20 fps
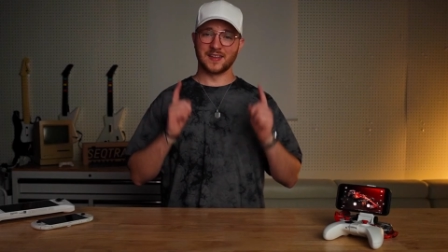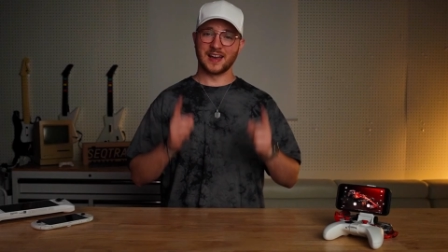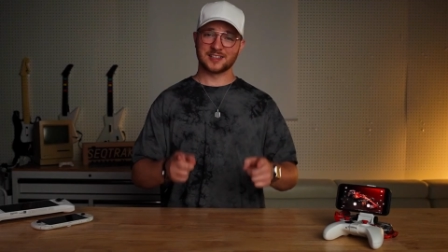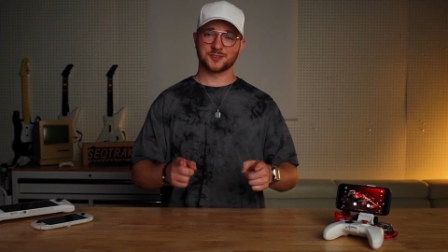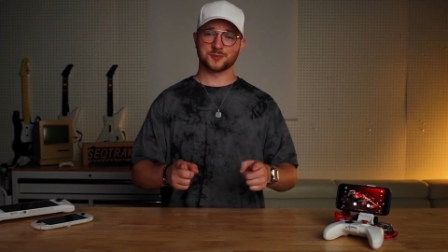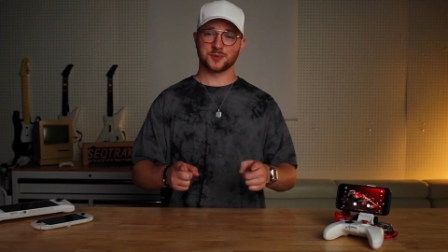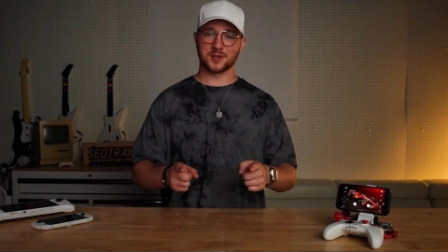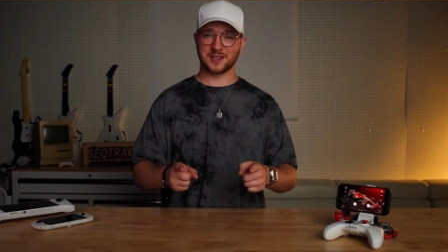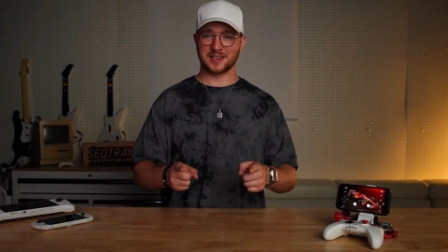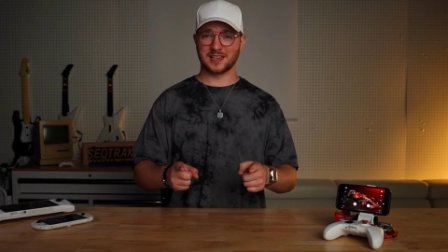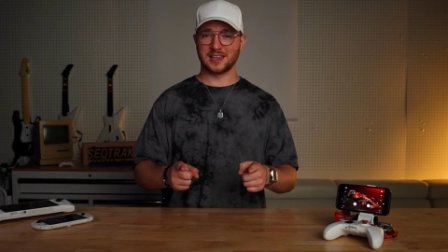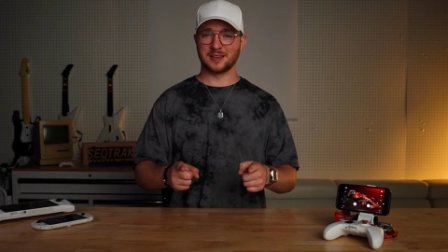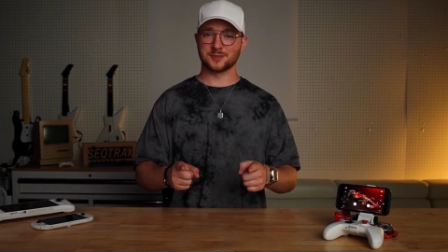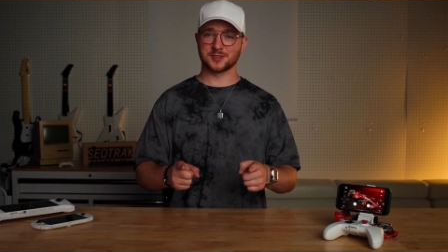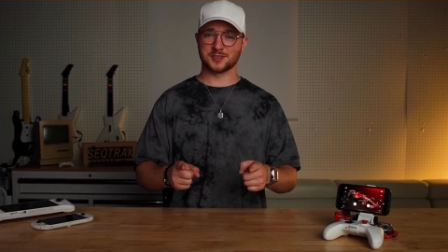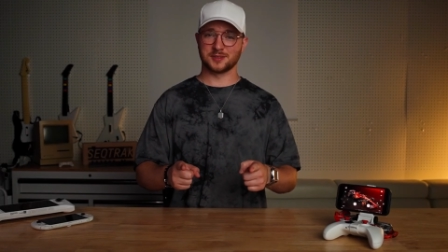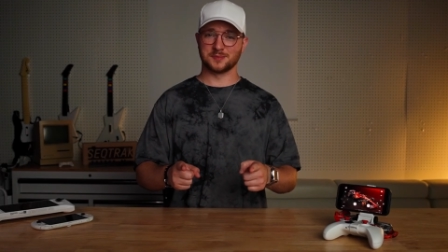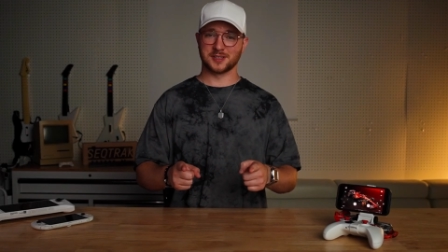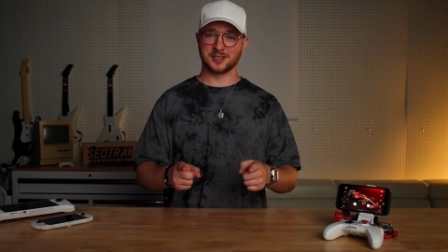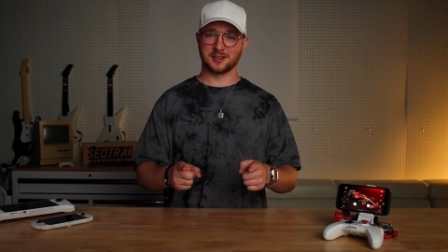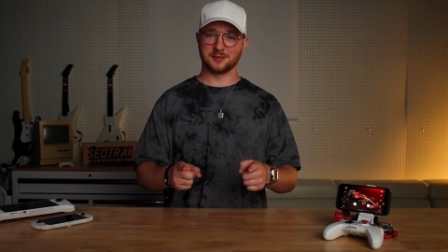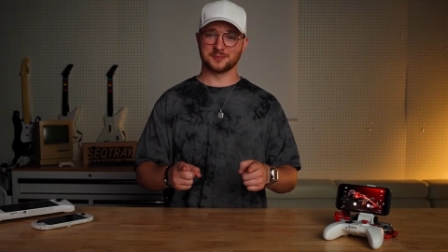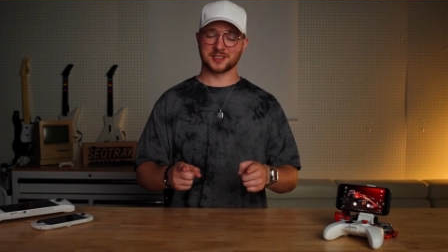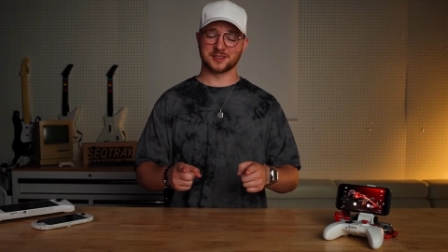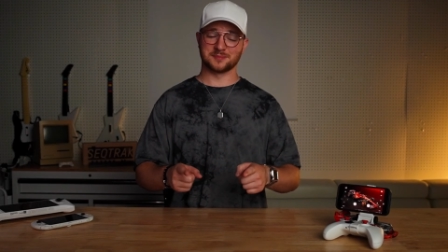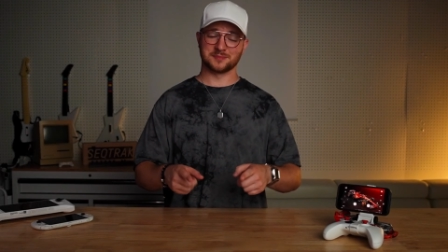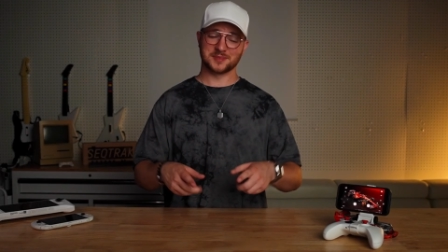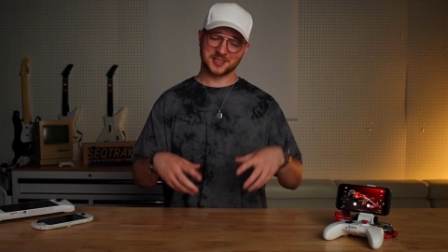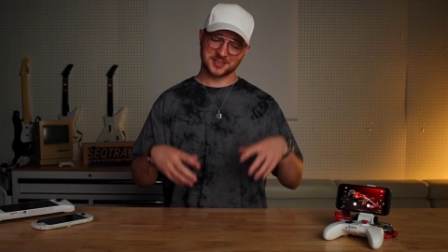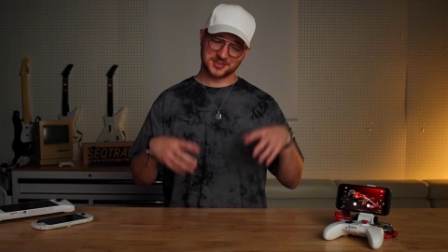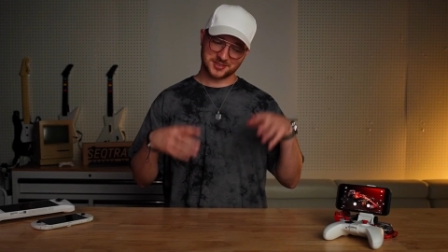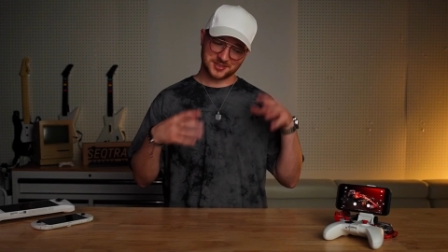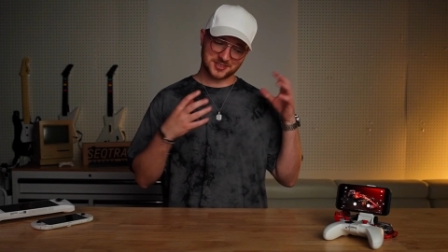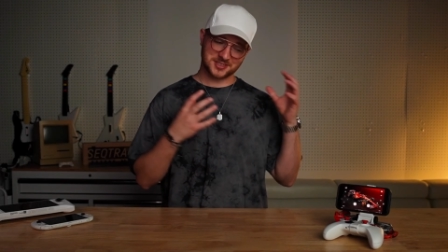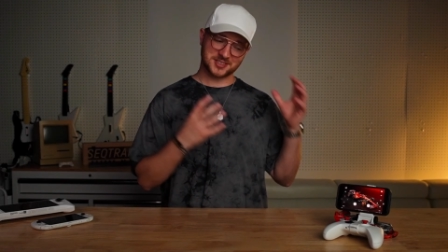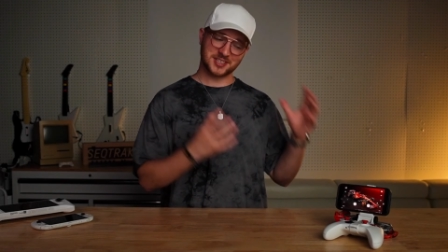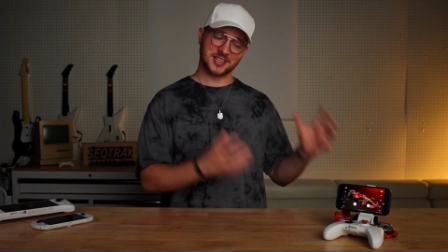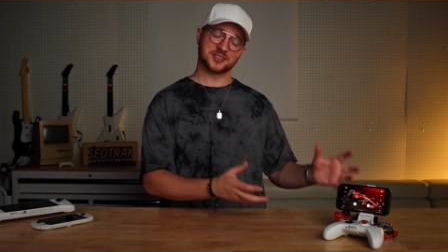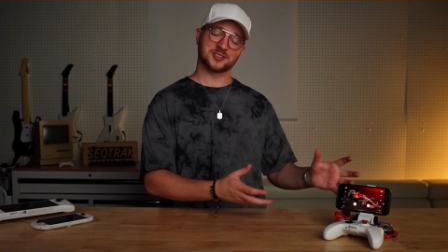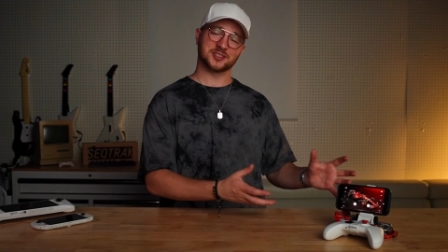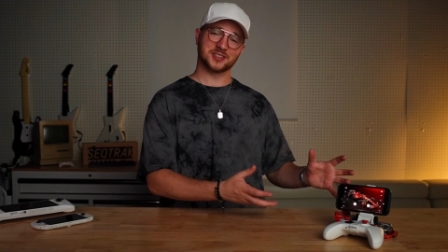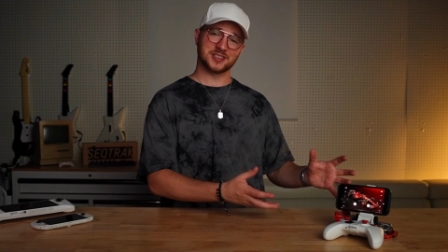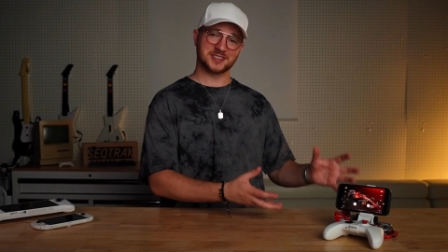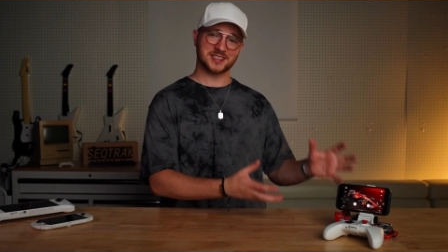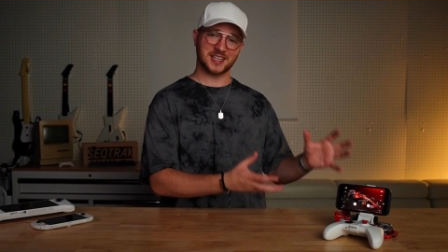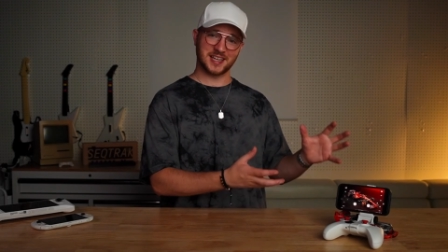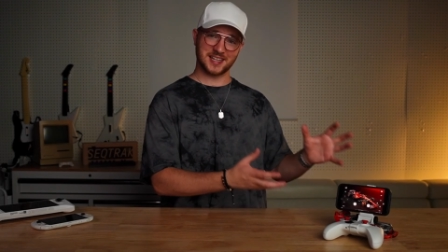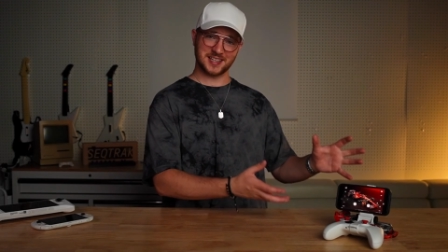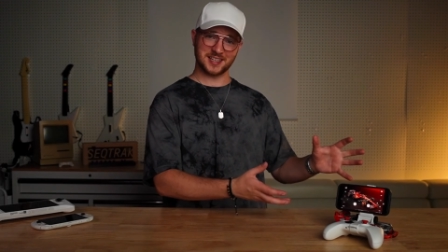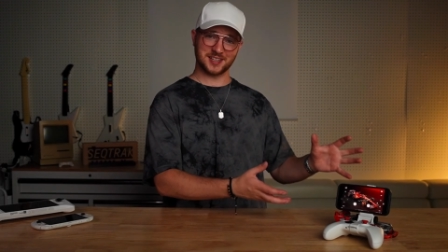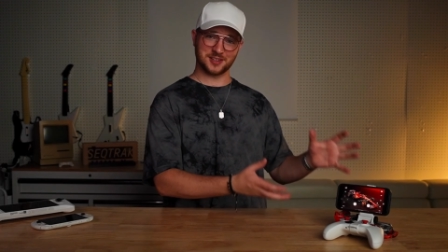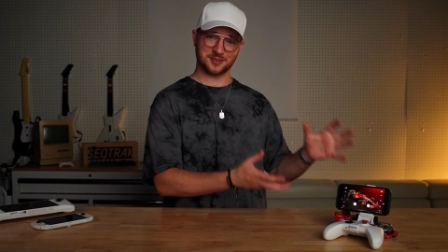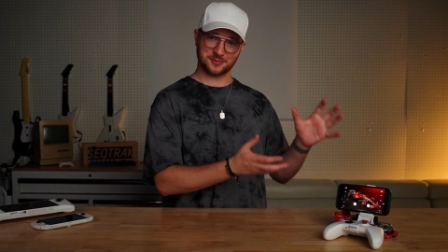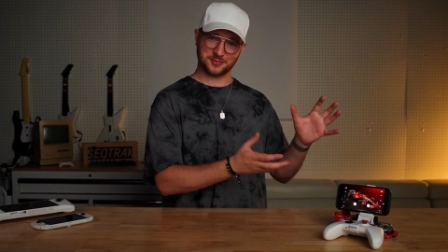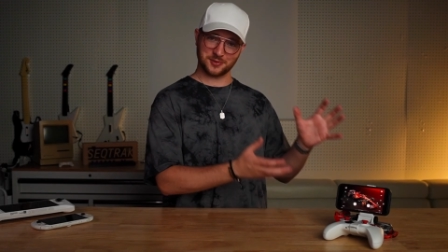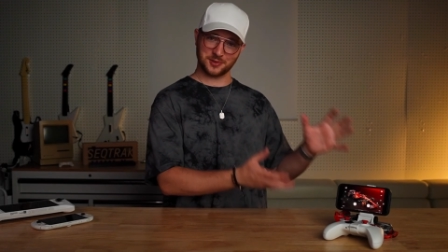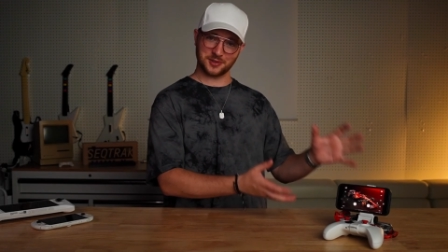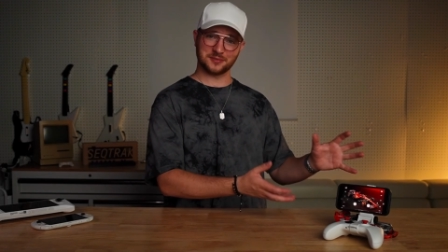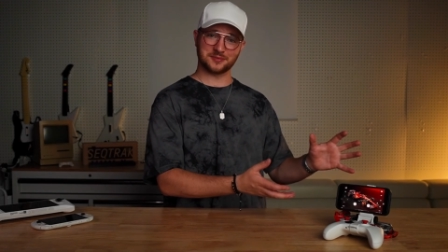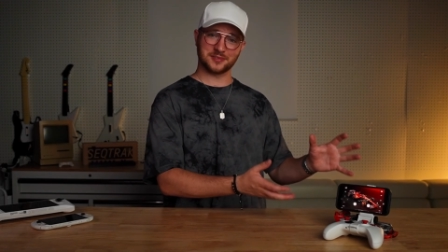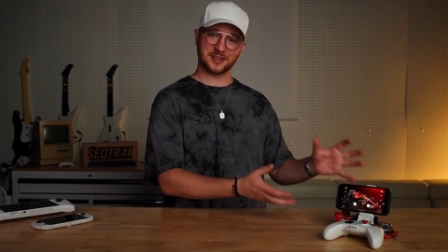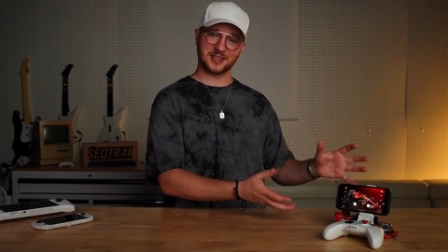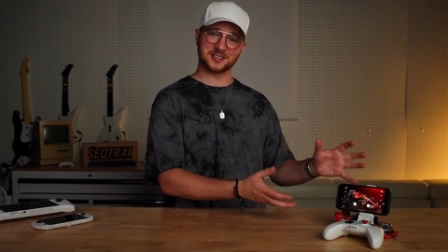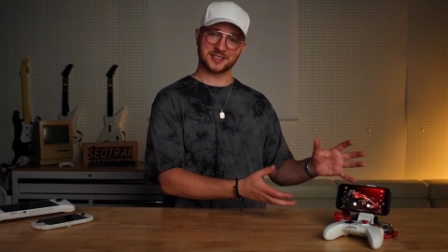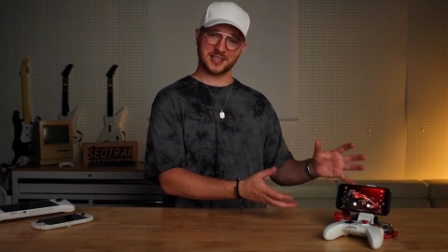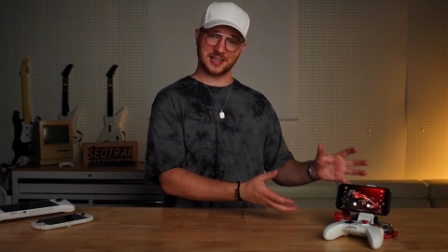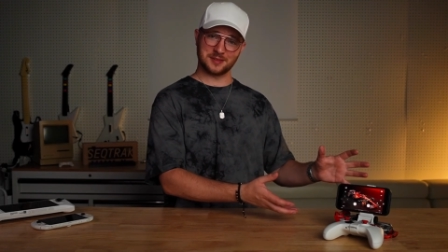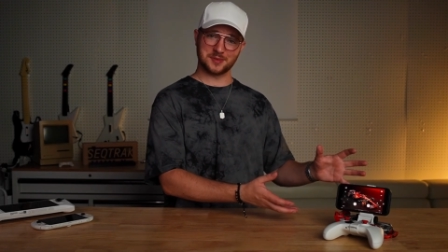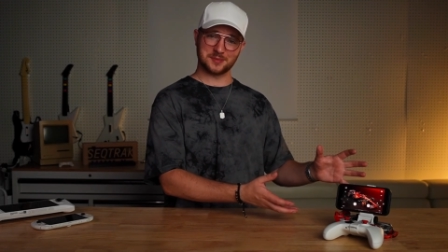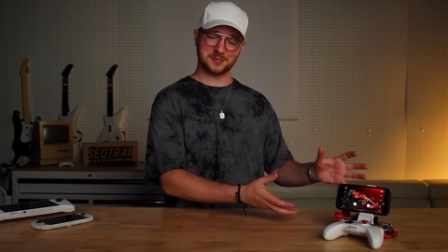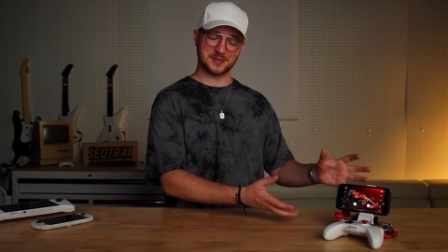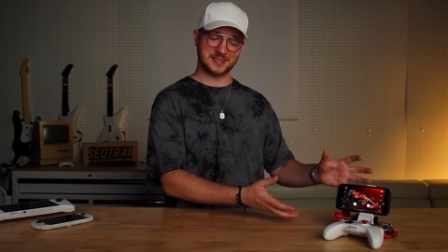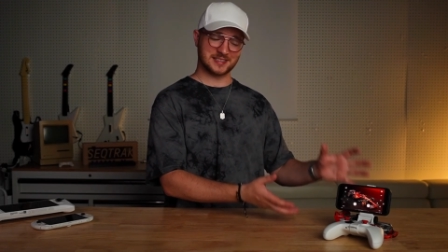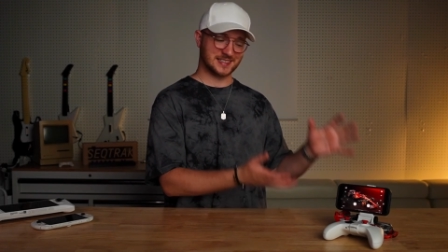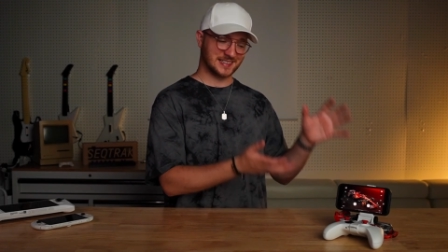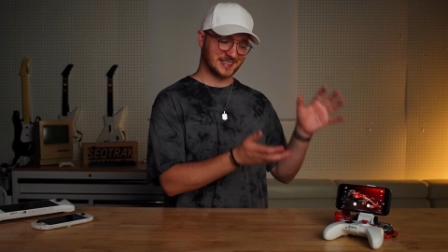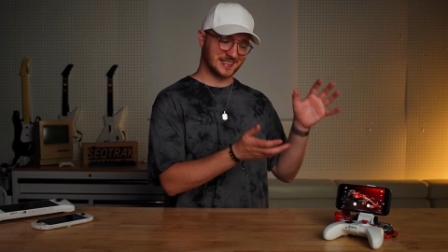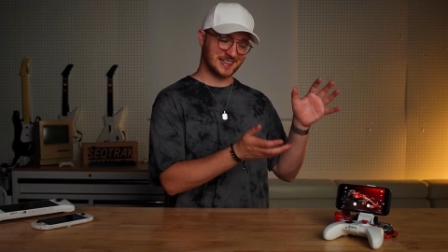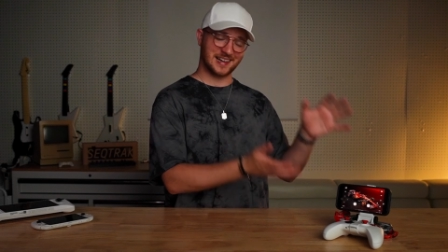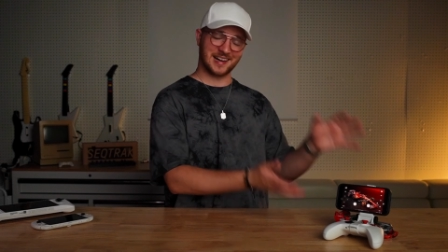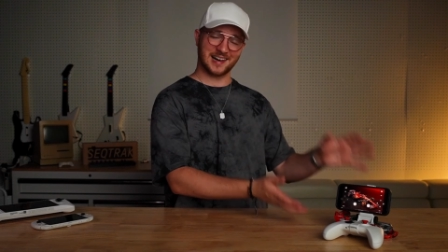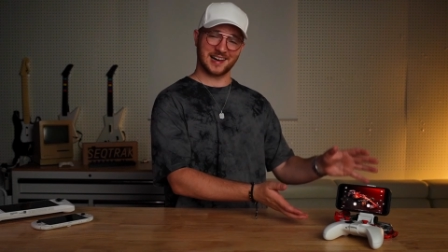that's where the game streaming comes in because you're essentially taking your fully fledged gaming PC